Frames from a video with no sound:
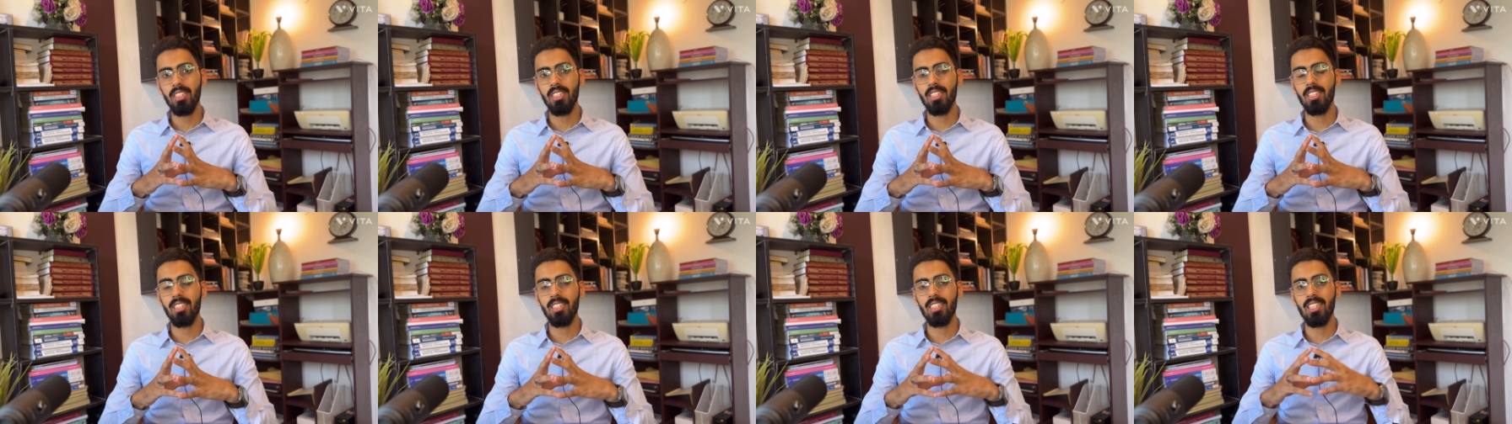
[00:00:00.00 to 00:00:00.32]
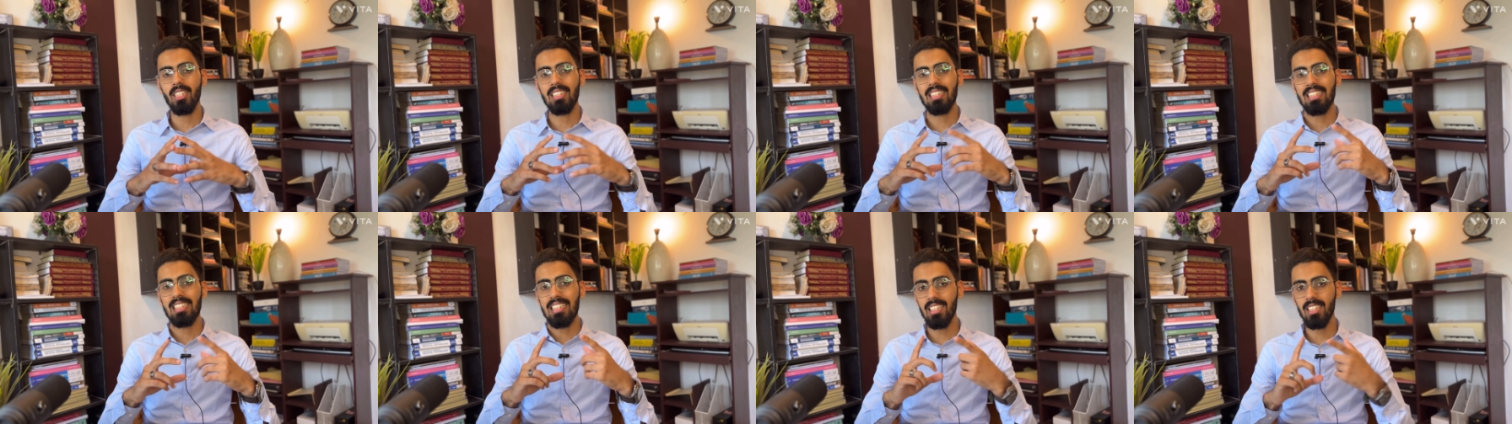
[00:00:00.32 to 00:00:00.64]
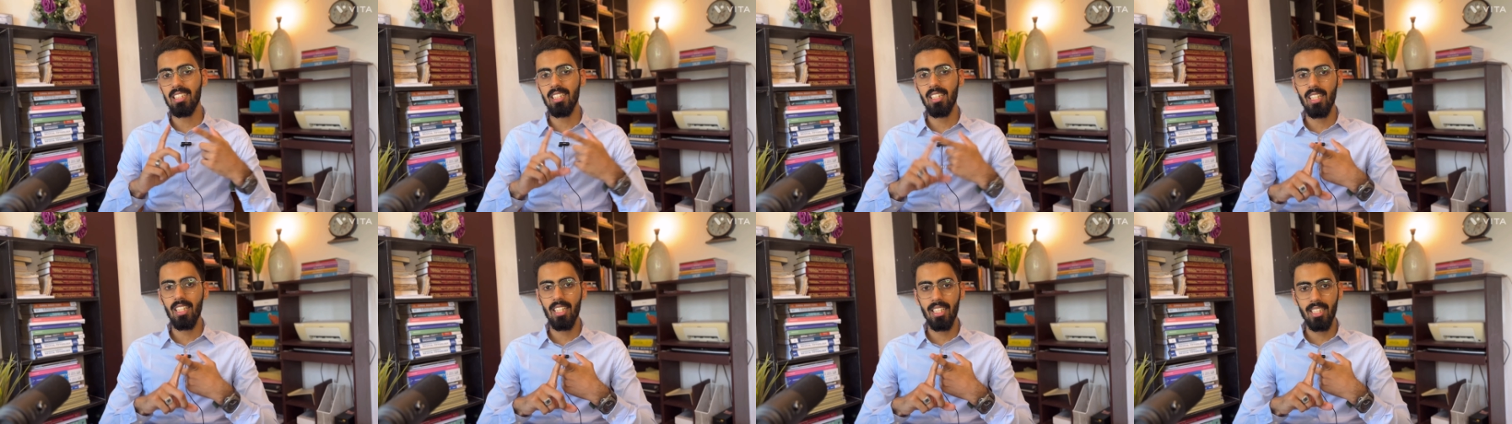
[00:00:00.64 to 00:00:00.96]
It is a
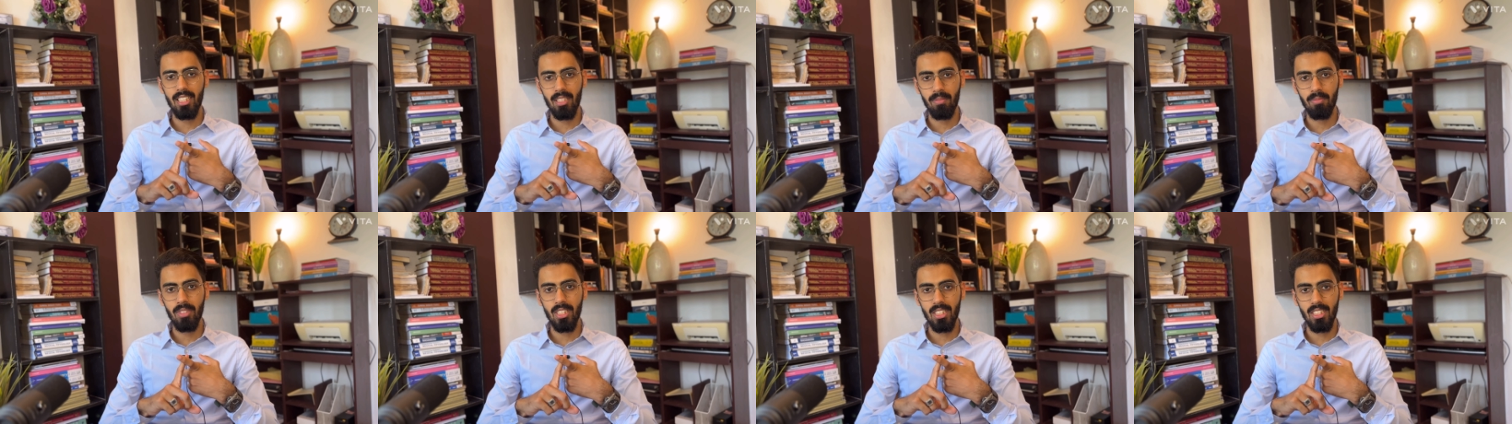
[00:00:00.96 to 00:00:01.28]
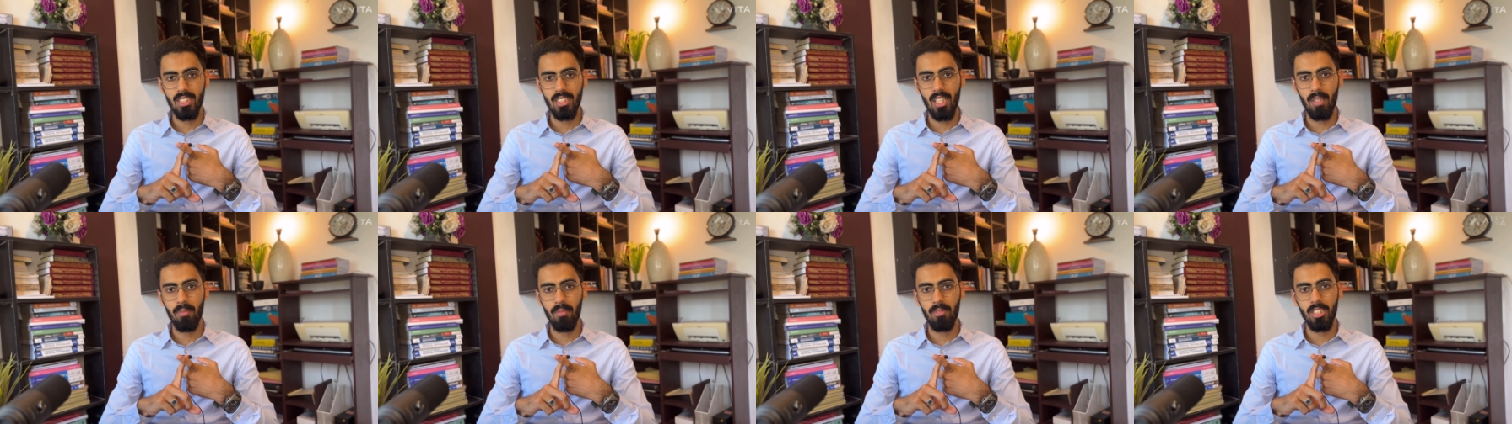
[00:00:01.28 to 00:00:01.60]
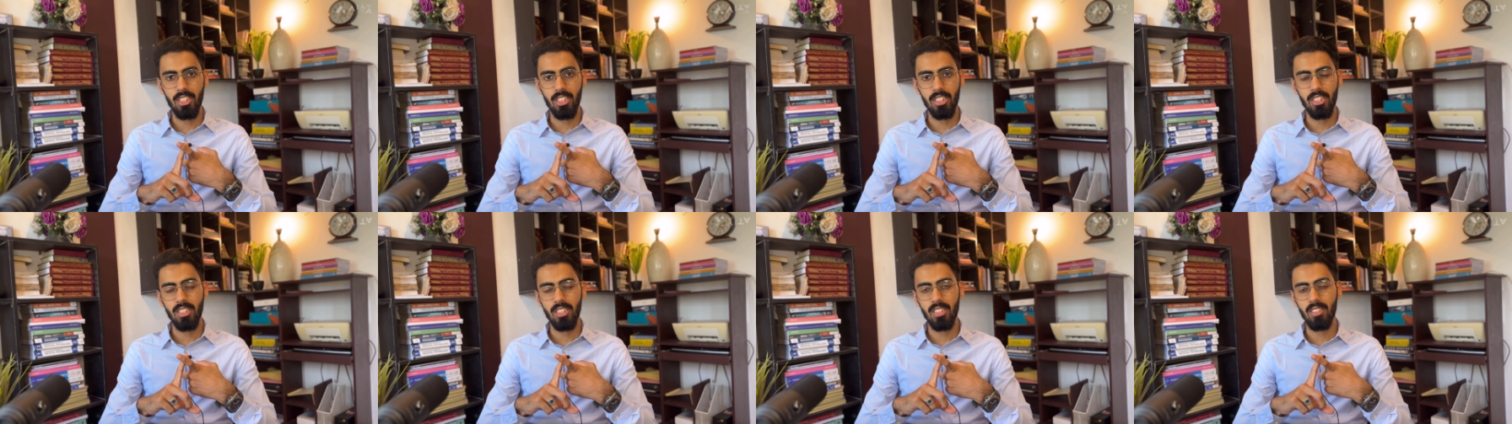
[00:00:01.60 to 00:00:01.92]
single attempt
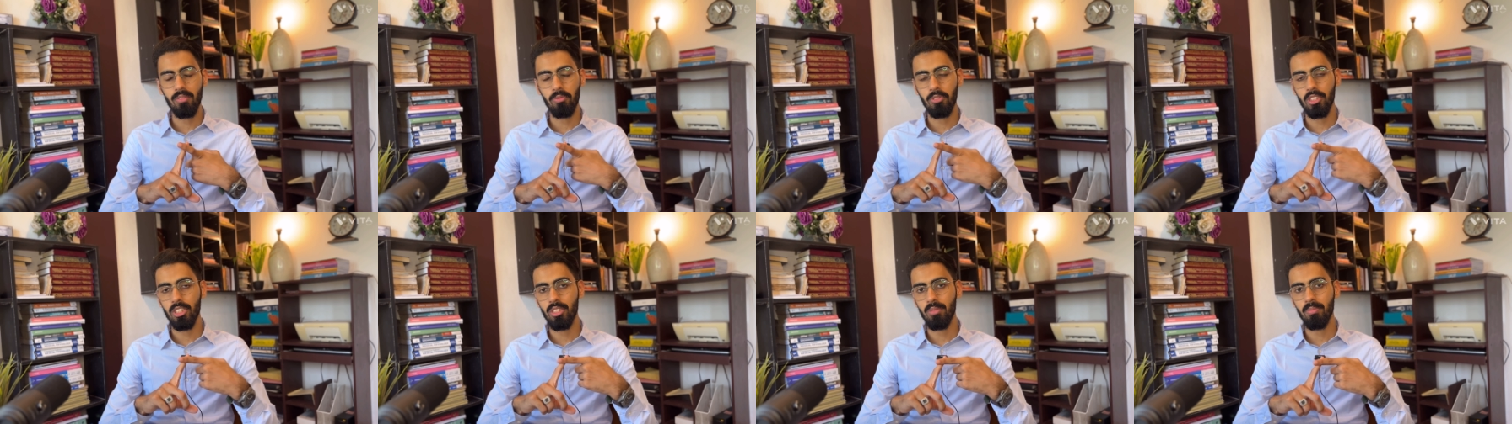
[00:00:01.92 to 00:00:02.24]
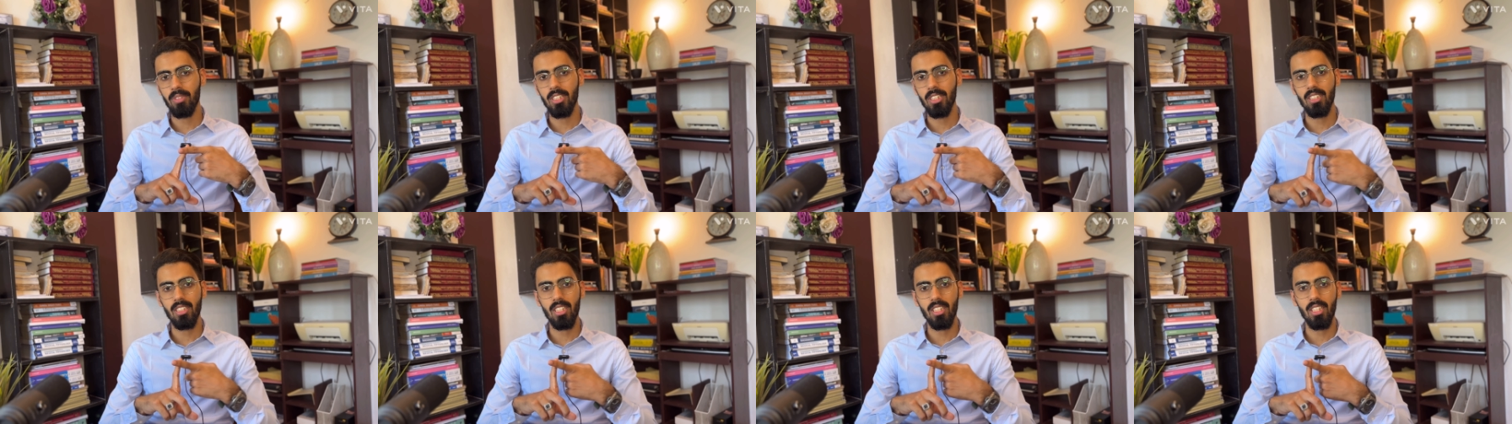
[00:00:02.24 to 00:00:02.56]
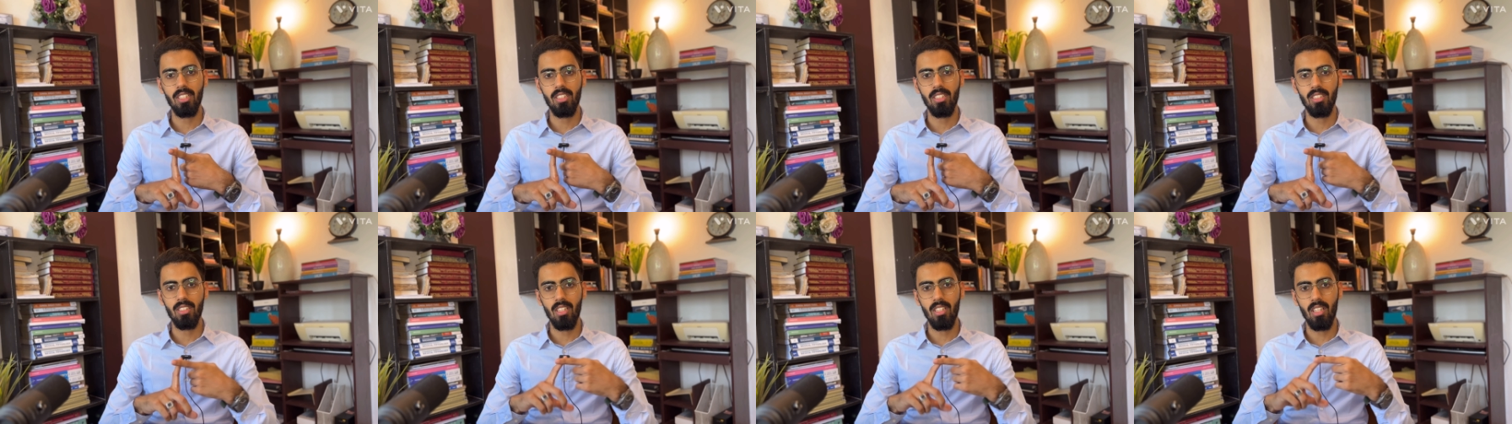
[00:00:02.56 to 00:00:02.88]
examination, which means that